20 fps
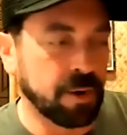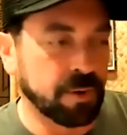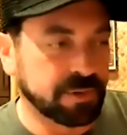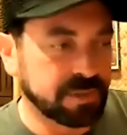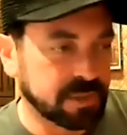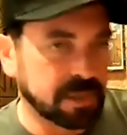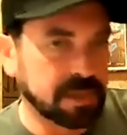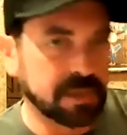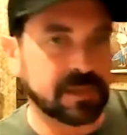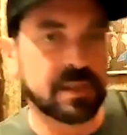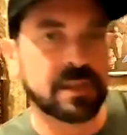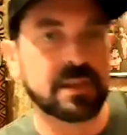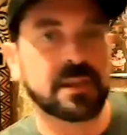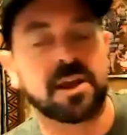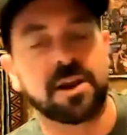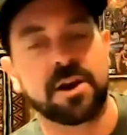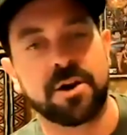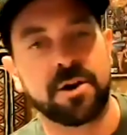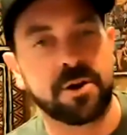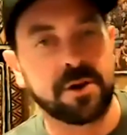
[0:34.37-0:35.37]
send it to the
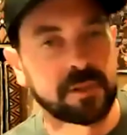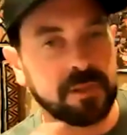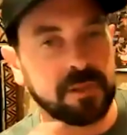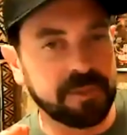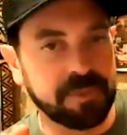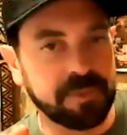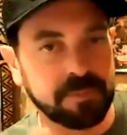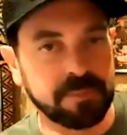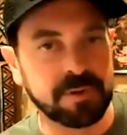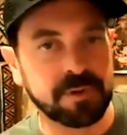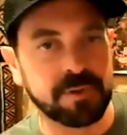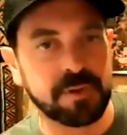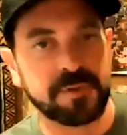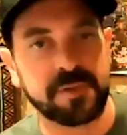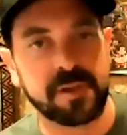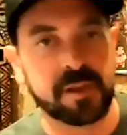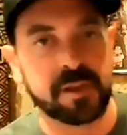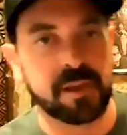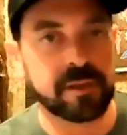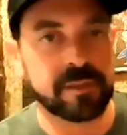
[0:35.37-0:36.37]
editor and let them do their
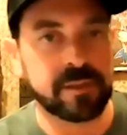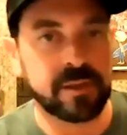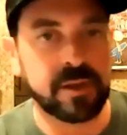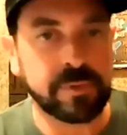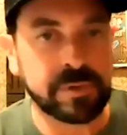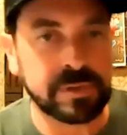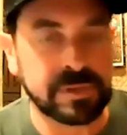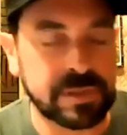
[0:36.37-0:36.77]
thing like they always